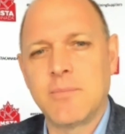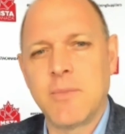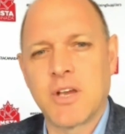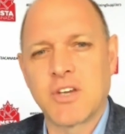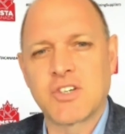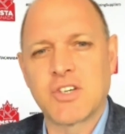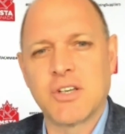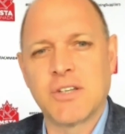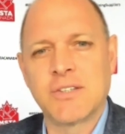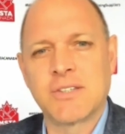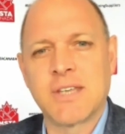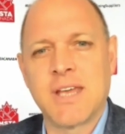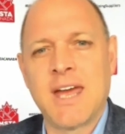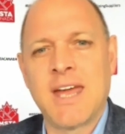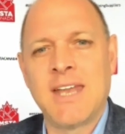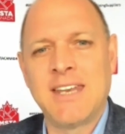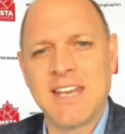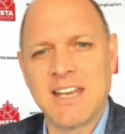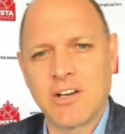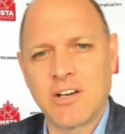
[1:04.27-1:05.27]
emissions
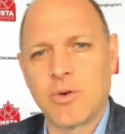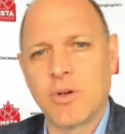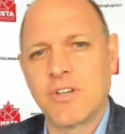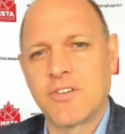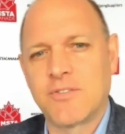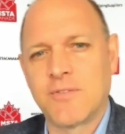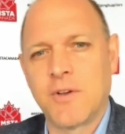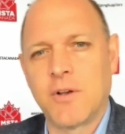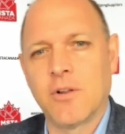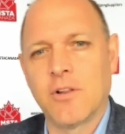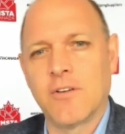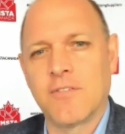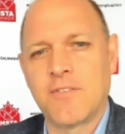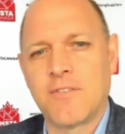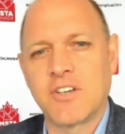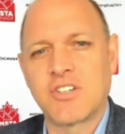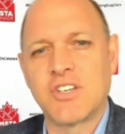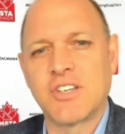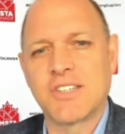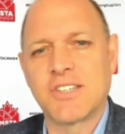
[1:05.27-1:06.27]
and increase fuel
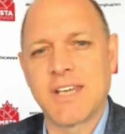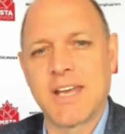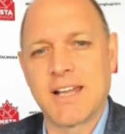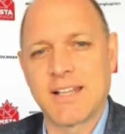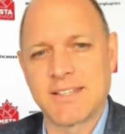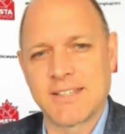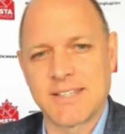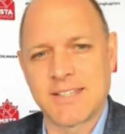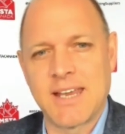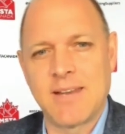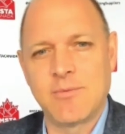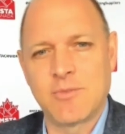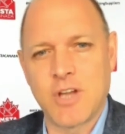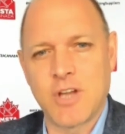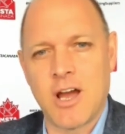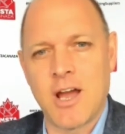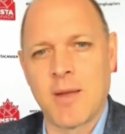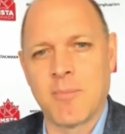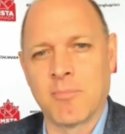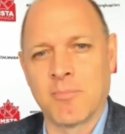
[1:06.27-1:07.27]
efficiency at the same
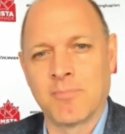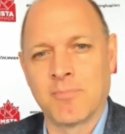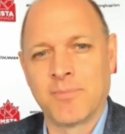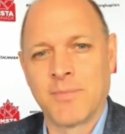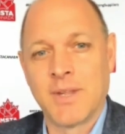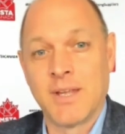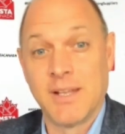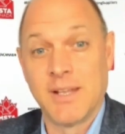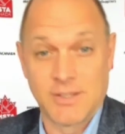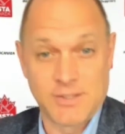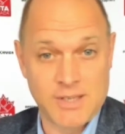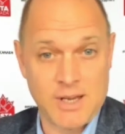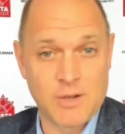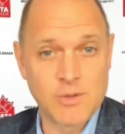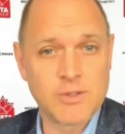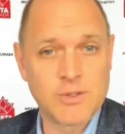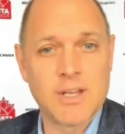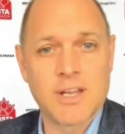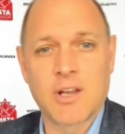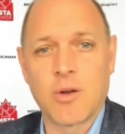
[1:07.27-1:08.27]
time?
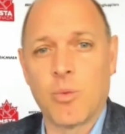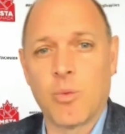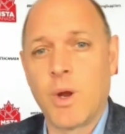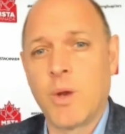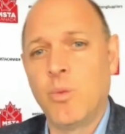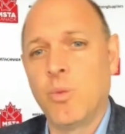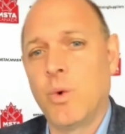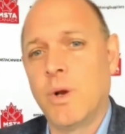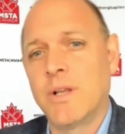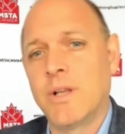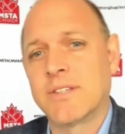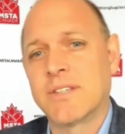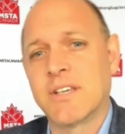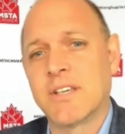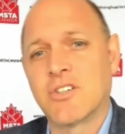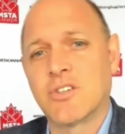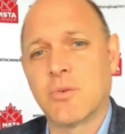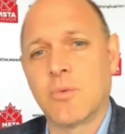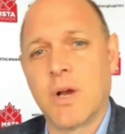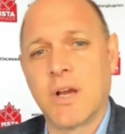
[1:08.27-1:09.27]
Sounds like a win win
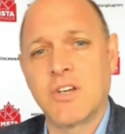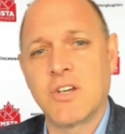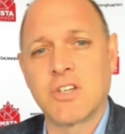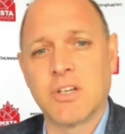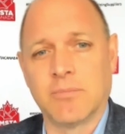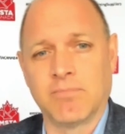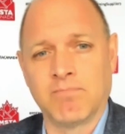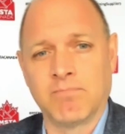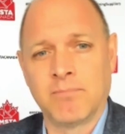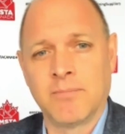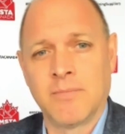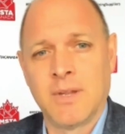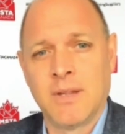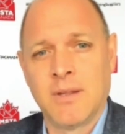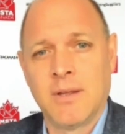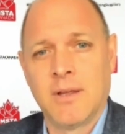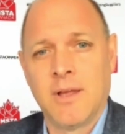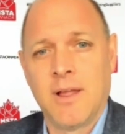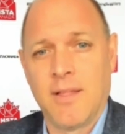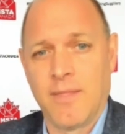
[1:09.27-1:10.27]
situation.
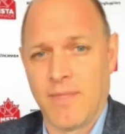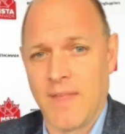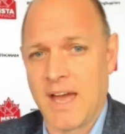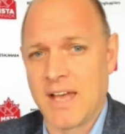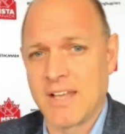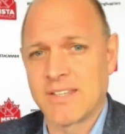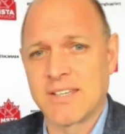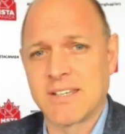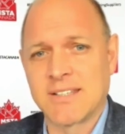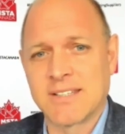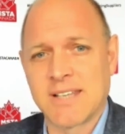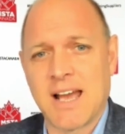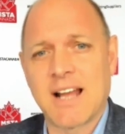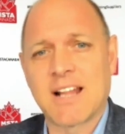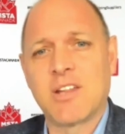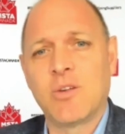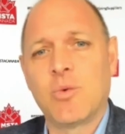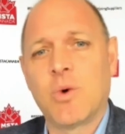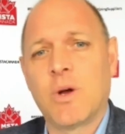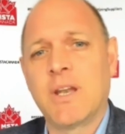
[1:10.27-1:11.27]
And that is
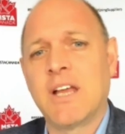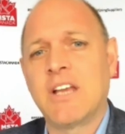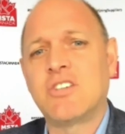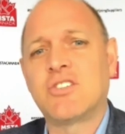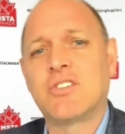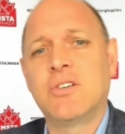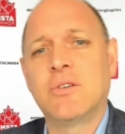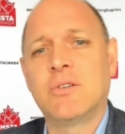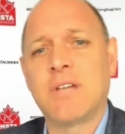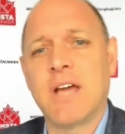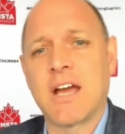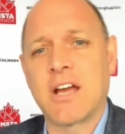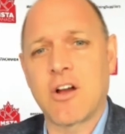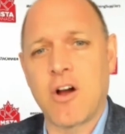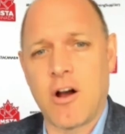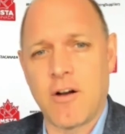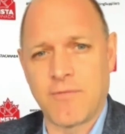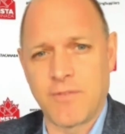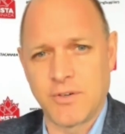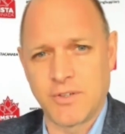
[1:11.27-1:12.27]
exactly what H2 Tek
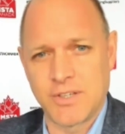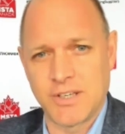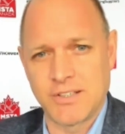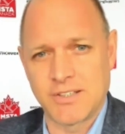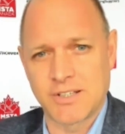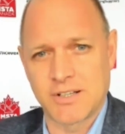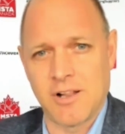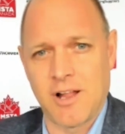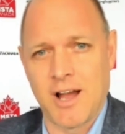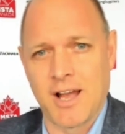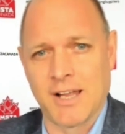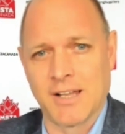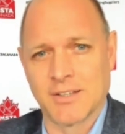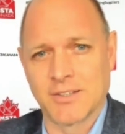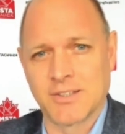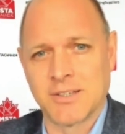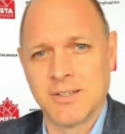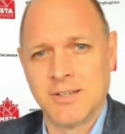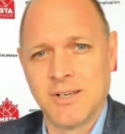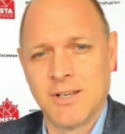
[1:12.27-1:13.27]
offers its
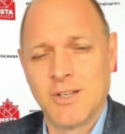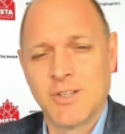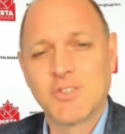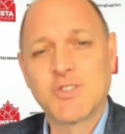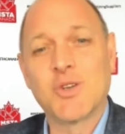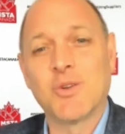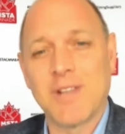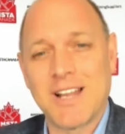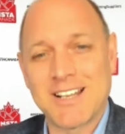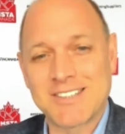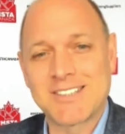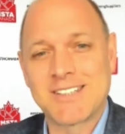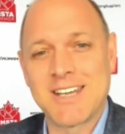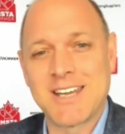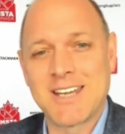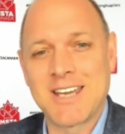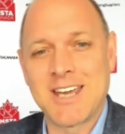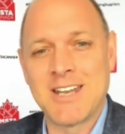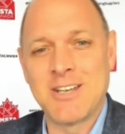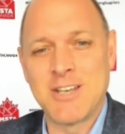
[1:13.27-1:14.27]
clients. So let's
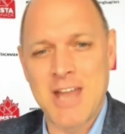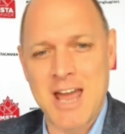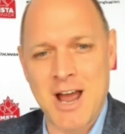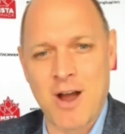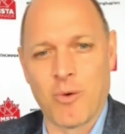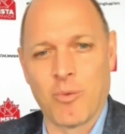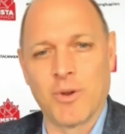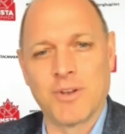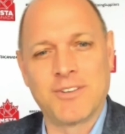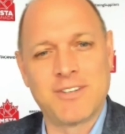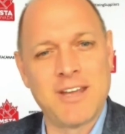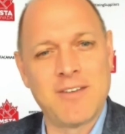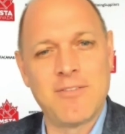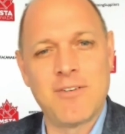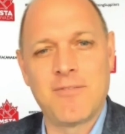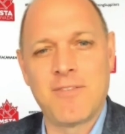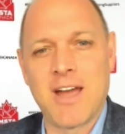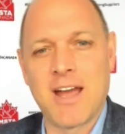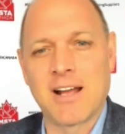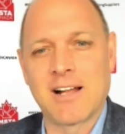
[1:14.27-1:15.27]
dig in now with
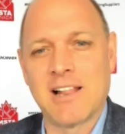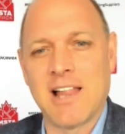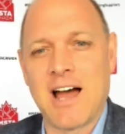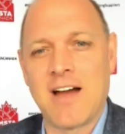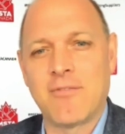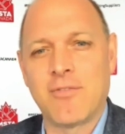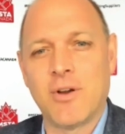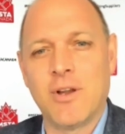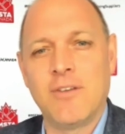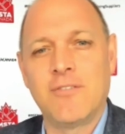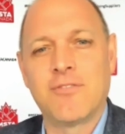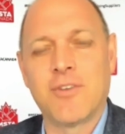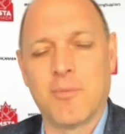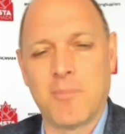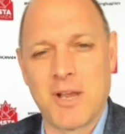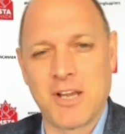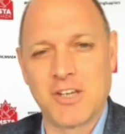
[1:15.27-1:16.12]
David Van Klaveren from